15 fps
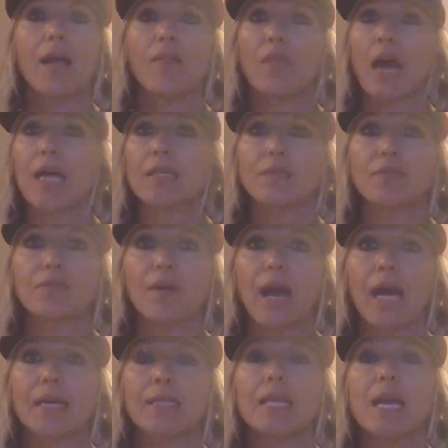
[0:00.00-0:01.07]
That's a
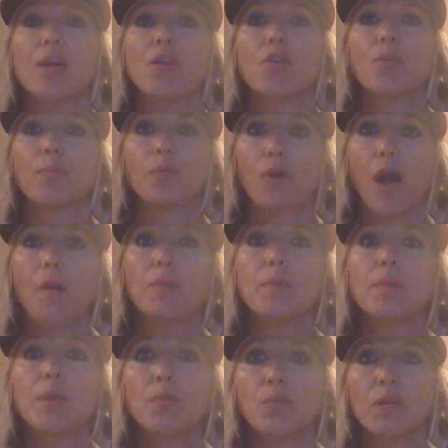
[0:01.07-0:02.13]
fact. You're
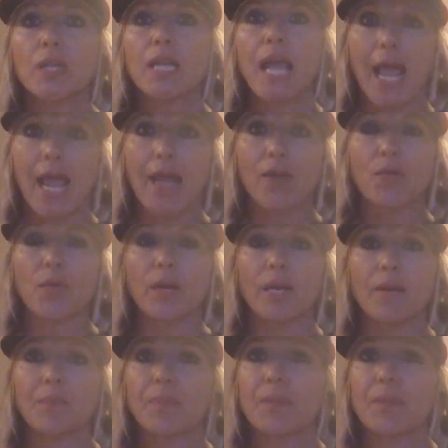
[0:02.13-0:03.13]
probably really angry,